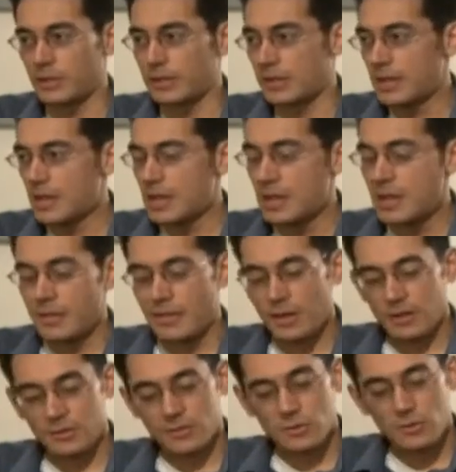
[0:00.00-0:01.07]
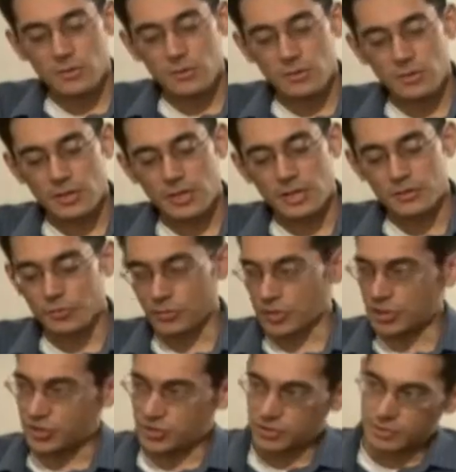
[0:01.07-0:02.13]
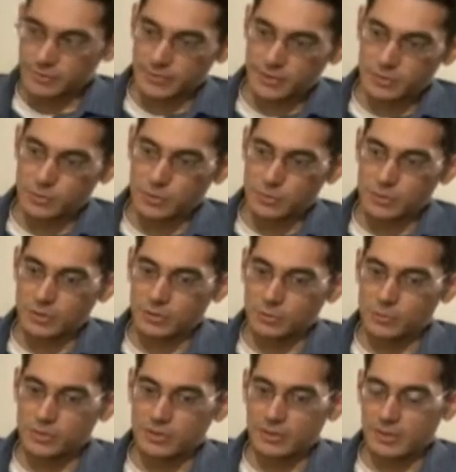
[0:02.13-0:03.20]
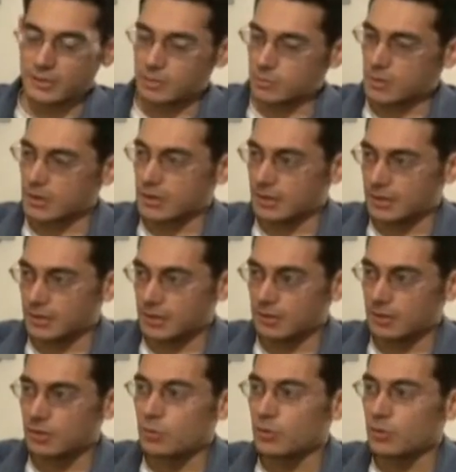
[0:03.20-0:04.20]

But there's a whole uh, tradition of experimental music in America,